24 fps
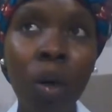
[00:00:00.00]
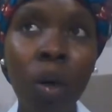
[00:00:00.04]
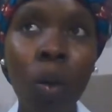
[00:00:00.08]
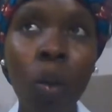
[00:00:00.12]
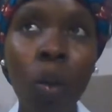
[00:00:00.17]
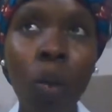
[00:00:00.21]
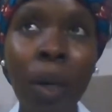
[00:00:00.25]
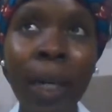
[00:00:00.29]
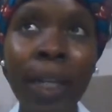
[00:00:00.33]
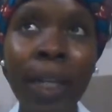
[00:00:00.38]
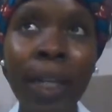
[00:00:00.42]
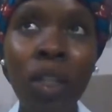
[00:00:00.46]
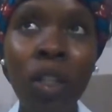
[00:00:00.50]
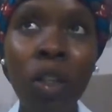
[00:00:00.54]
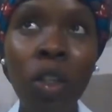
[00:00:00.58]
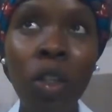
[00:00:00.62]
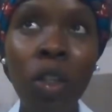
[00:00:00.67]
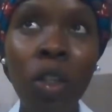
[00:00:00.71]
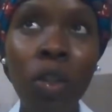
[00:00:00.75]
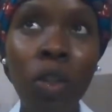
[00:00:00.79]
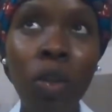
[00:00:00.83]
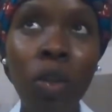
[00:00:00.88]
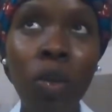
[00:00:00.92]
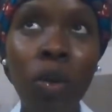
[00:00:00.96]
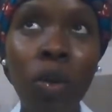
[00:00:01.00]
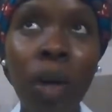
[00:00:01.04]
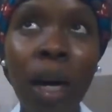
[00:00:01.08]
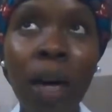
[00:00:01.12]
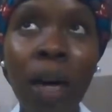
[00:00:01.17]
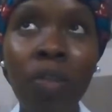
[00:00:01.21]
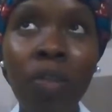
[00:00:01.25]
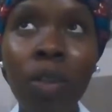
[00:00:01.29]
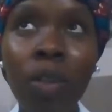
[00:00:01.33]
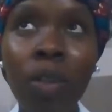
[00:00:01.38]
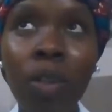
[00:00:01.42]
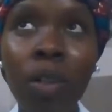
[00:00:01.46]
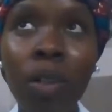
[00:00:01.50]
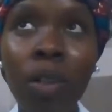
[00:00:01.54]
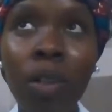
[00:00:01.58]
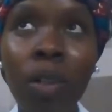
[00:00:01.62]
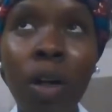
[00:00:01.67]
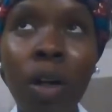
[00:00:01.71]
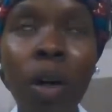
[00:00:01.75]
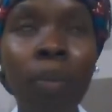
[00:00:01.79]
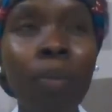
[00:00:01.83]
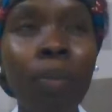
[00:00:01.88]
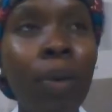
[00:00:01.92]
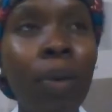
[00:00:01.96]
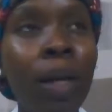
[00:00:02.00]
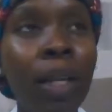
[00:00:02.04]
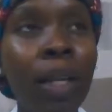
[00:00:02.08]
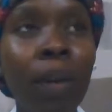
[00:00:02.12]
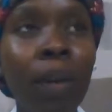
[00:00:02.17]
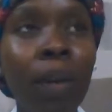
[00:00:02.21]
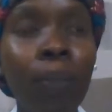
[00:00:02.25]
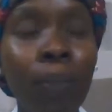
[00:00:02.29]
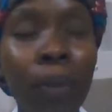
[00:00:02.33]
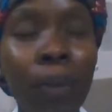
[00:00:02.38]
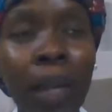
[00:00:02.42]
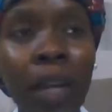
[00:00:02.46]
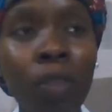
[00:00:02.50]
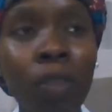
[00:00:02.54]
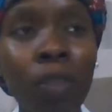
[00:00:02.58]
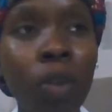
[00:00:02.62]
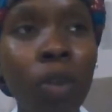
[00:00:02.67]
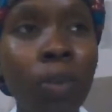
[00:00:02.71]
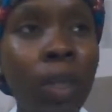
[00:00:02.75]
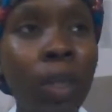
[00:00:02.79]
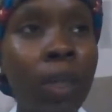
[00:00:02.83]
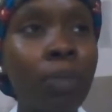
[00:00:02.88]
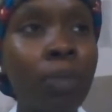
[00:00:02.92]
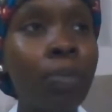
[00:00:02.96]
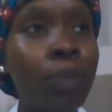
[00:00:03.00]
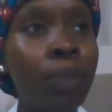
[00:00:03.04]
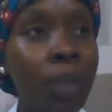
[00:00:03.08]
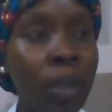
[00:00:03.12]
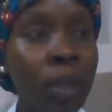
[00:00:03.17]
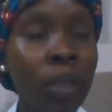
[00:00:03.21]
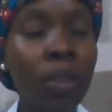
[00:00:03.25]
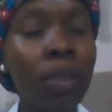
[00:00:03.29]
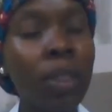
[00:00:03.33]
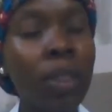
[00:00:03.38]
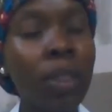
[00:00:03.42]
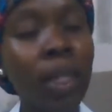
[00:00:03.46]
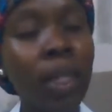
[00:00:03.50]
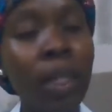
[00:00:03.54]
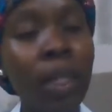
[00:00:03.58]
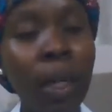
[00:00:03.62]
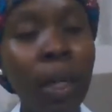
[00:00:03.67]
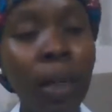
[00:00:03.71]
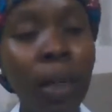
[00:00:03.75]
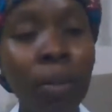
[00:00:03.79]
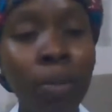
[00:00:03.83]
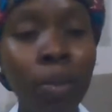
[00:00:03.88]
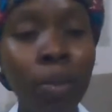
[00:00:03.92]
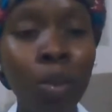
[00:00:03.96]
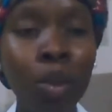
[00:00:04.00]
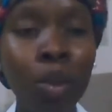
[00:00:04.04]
when you have a umbrella platform that brings together